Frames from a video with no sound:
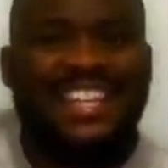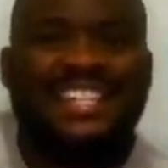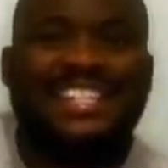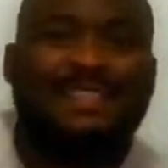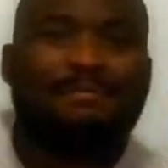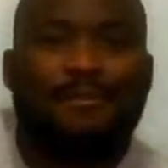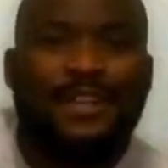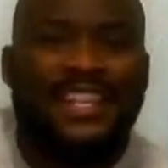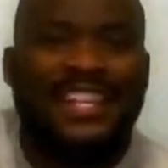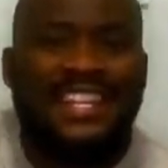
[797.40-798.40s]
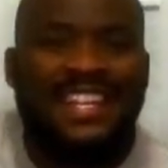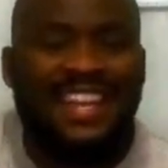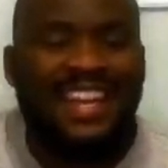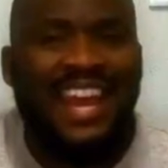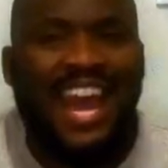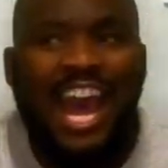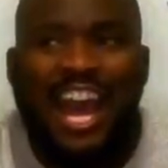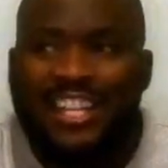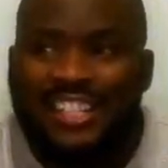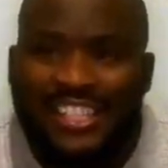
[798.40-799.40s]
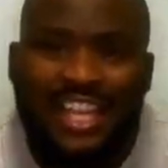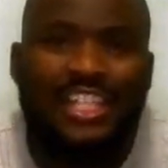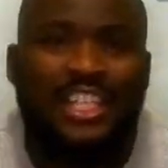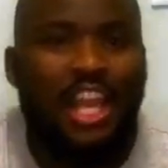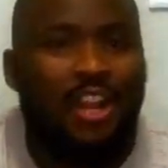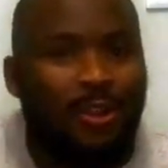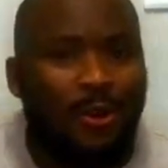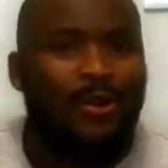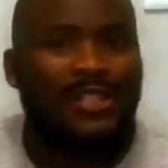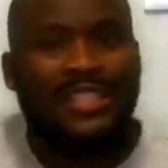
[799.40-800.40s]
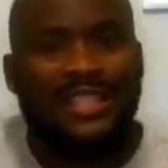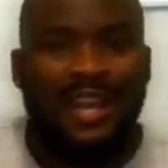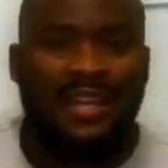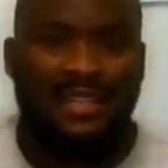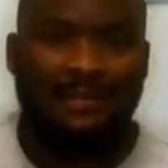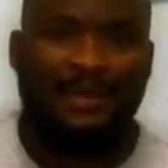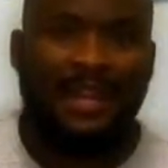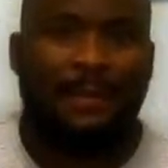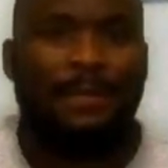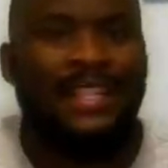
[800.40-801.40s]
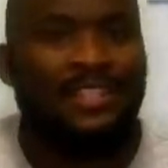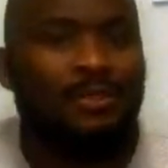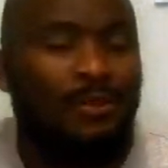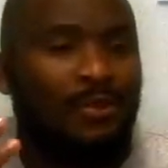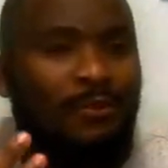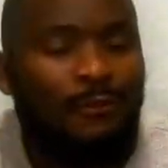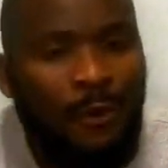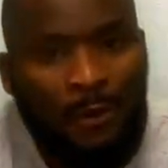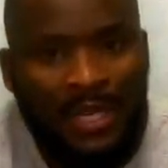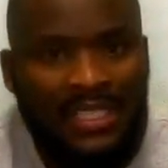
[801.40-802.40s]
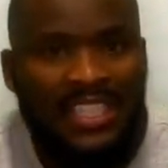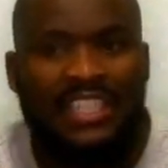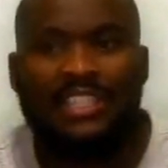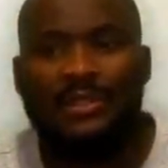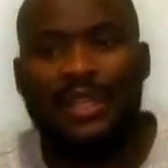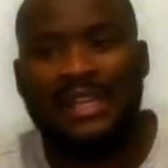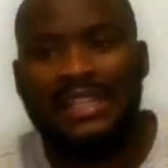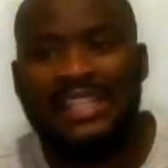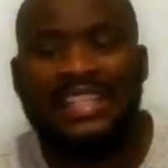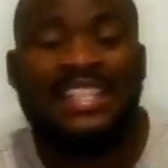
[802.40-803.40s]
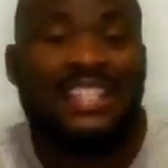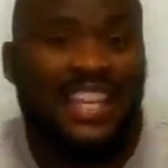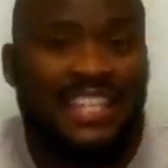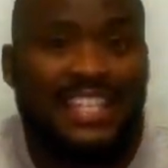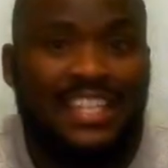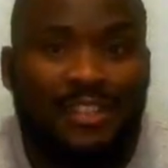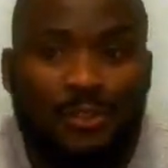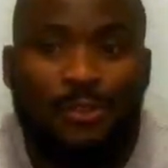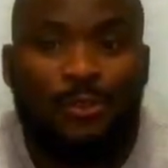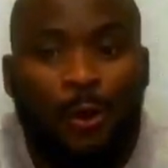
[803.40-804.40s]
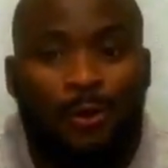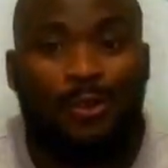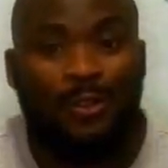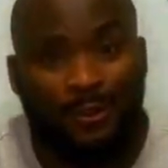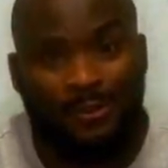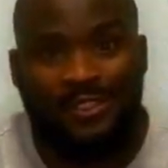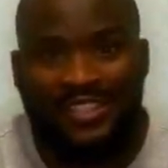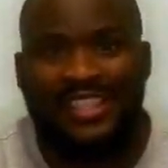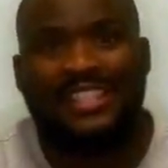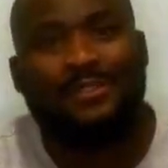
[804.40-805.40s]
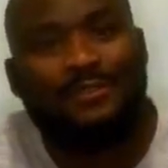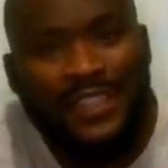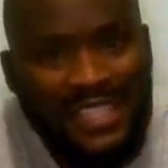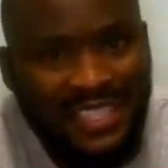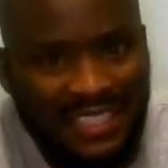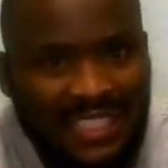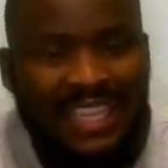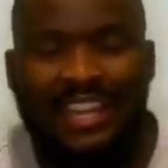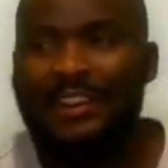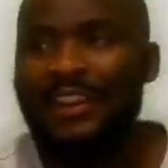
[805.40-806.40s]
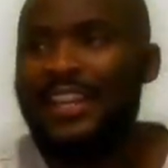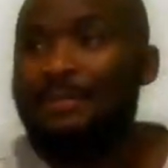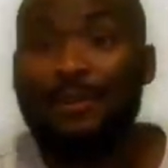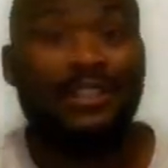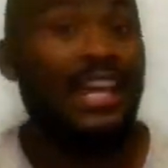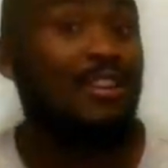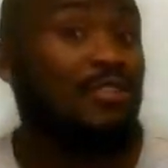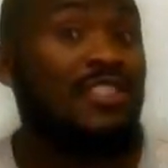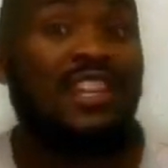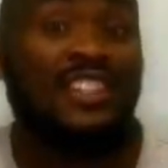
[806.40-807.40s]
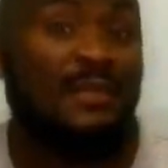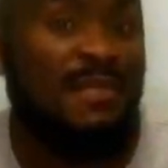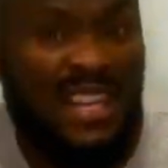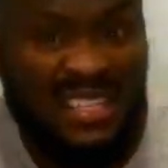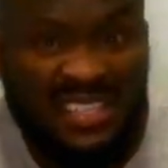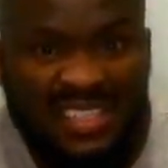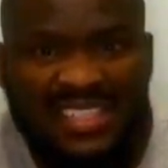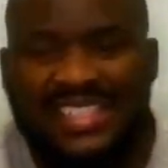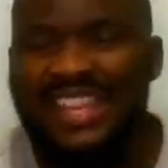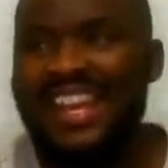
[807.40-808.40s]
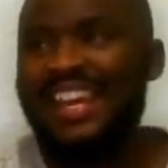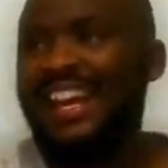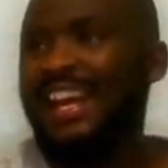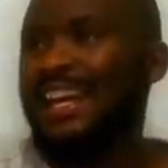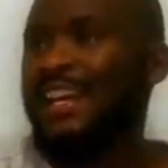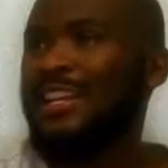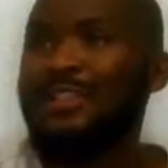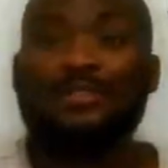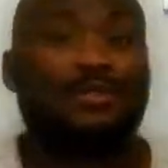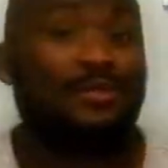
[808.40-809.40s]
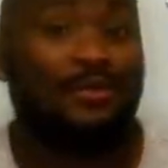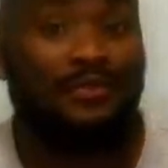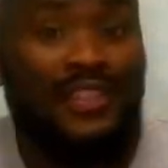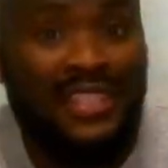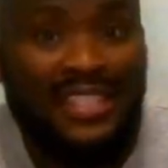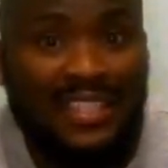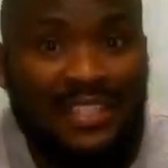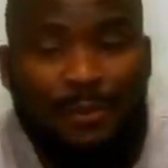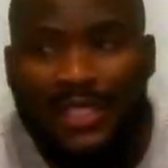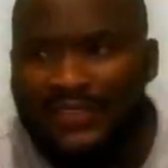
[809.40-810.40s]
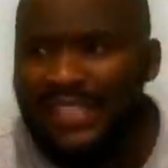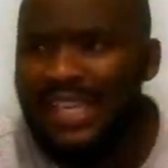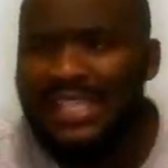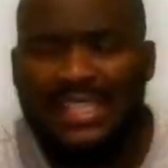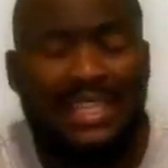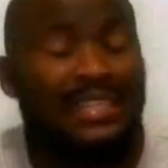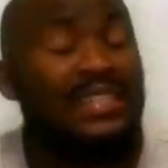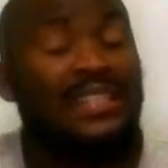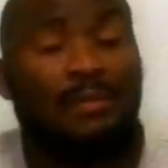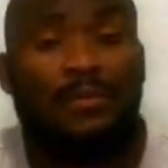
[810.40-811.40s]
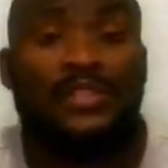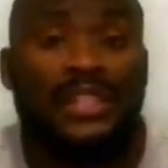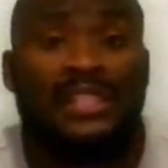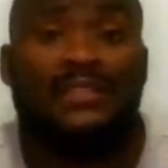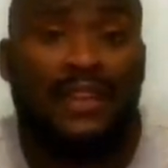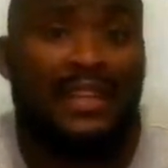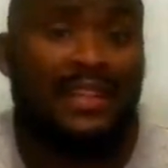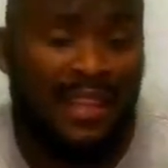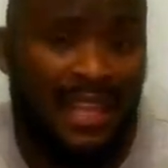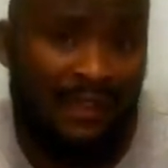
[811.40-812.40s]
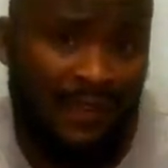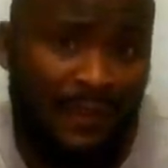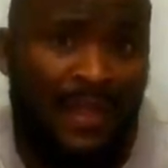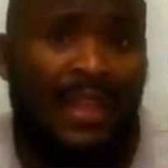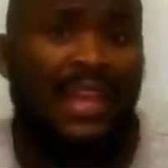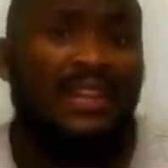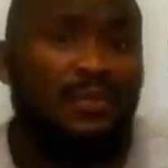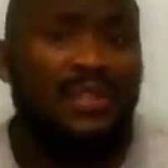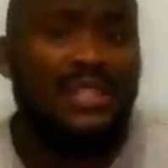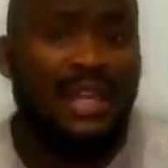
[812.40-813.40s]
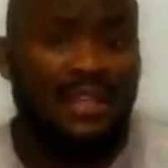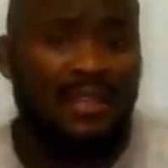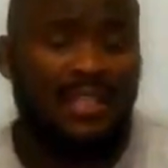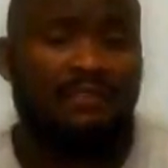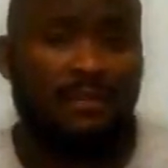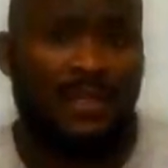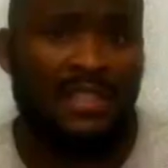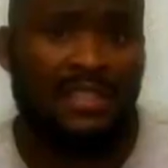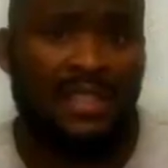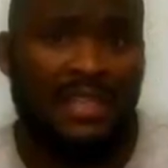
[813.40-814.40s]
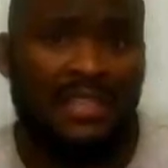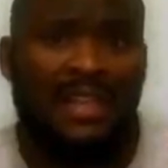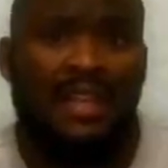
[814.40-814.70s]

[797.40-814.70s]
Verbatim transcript: it's been such a long time, but you look forward and then you're like, the journey is so close to finishing keep on counting down the months uh, to finishing this qualification and it's the most satisfying thing ever. And with saying this for me is that